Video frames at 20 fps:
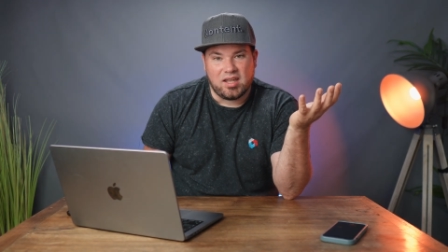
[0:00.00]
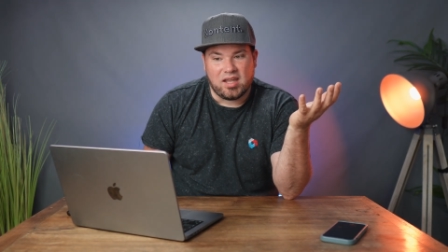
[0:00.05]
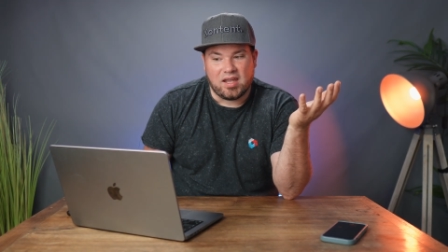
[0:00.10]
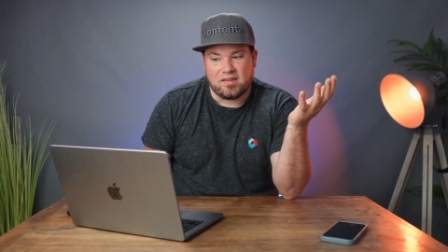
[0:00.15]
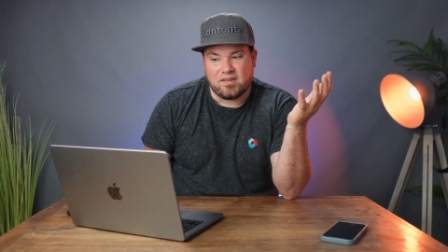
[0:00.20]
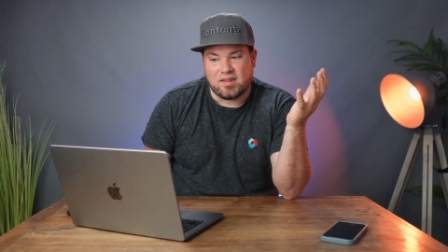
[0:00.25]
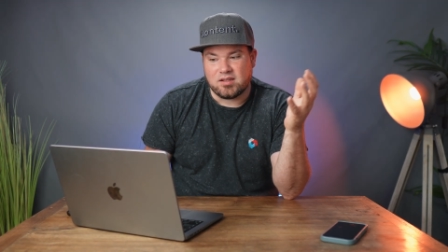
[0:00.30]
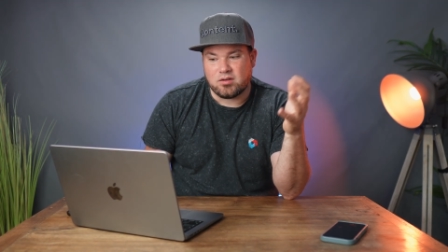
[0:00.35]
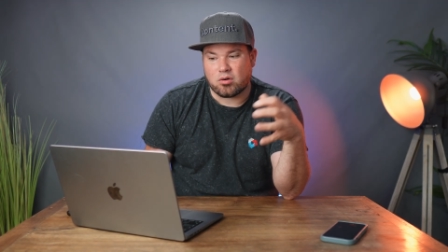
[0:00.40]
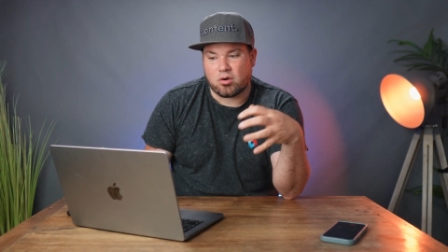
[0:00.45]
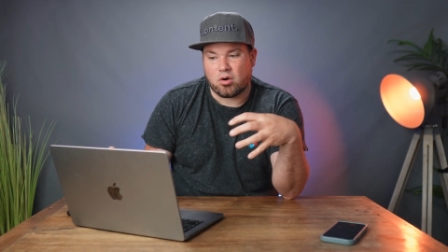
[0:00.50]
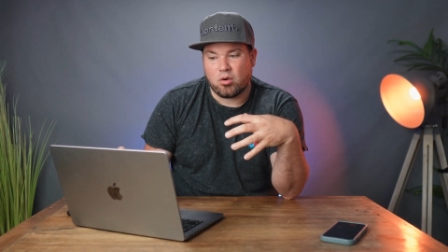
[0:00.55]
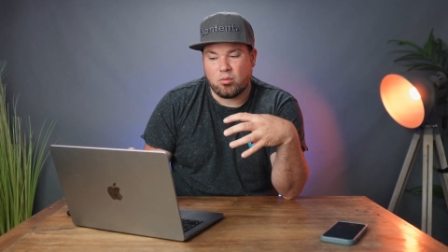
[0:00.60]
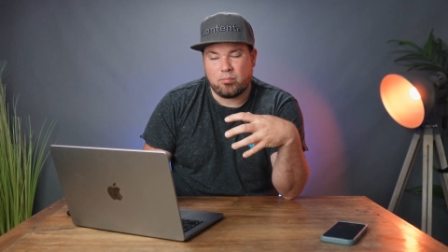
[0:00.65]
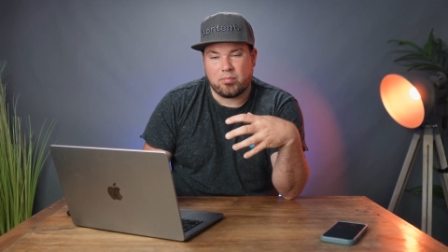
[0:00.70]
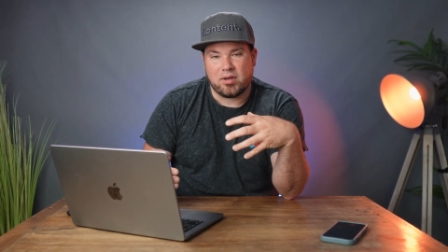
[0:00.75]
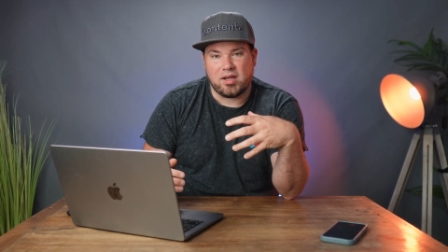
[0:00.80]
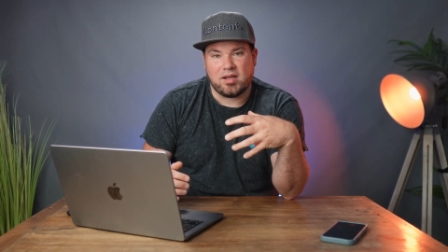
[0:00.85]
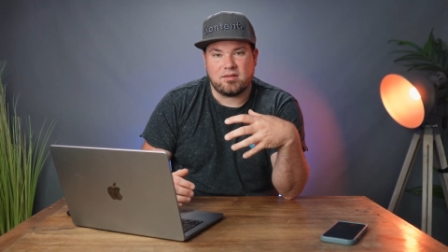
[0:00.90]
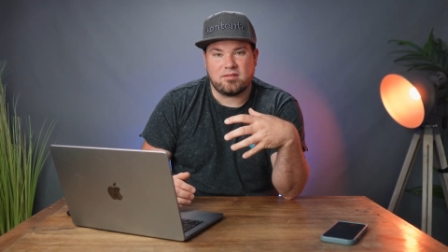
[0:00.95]
and then your
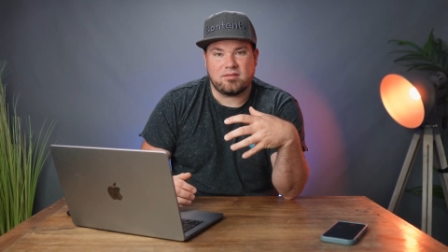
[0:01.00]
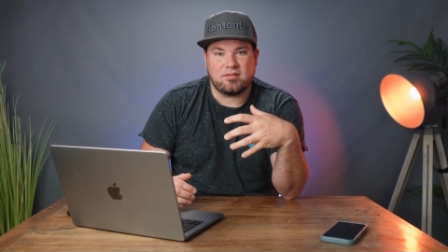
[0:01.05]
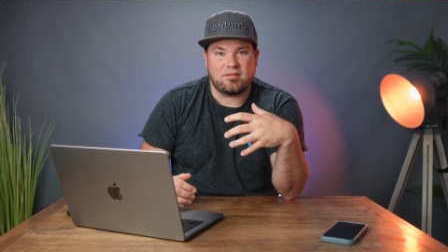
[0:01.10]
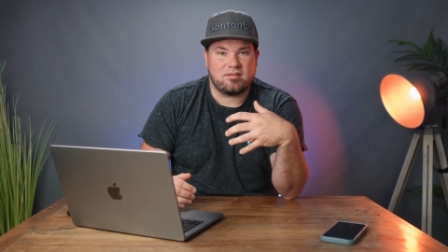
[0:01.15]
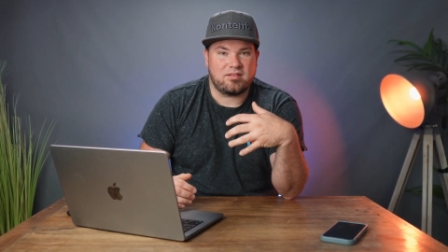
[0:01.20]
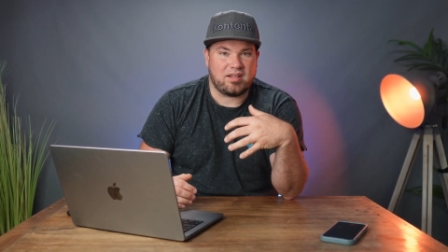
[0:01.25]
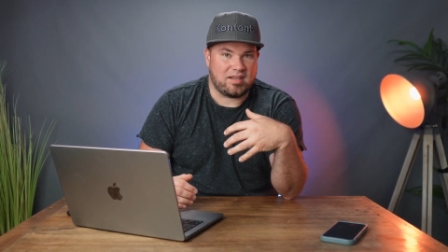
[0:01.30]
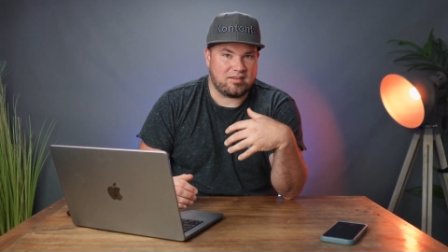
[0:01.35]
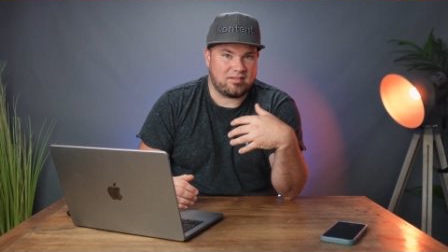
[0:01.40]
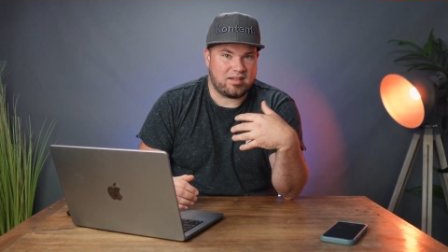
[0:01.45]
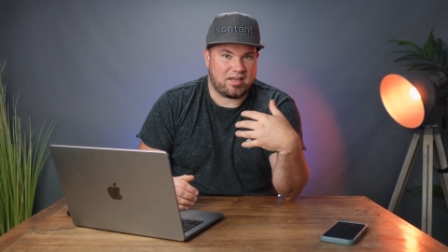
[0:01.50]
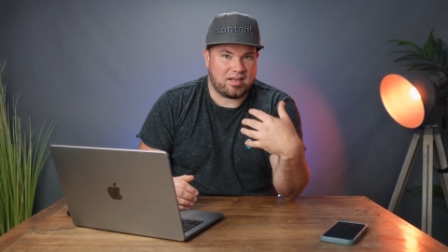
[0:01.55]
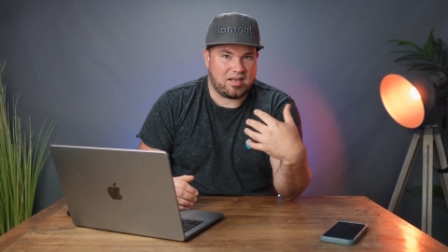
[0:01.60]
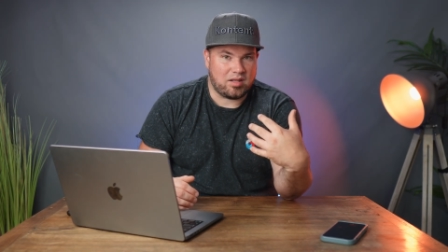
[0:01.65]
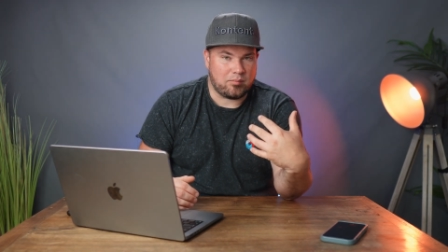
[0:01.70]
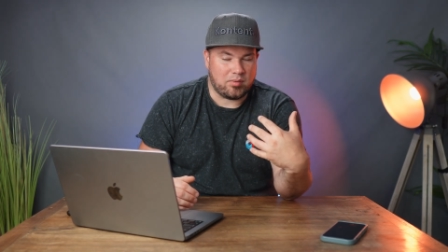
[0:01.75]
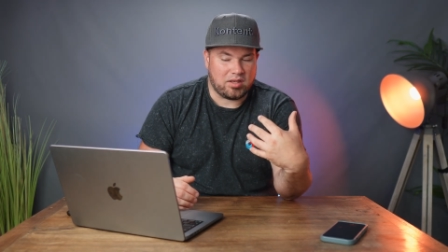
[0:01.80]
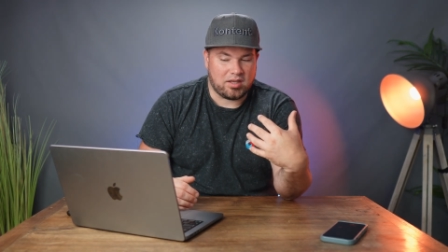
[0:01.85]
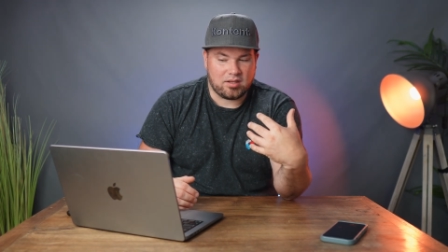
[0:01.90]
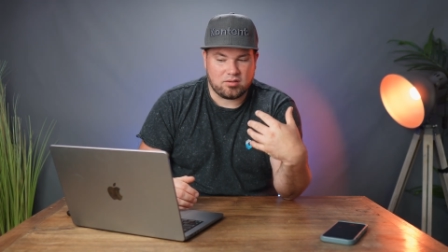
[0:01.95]
homepage stays
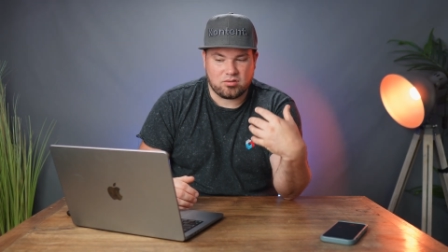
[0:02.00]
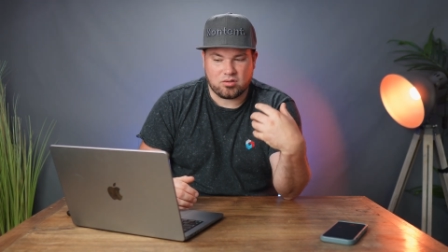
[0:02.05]
dynamic.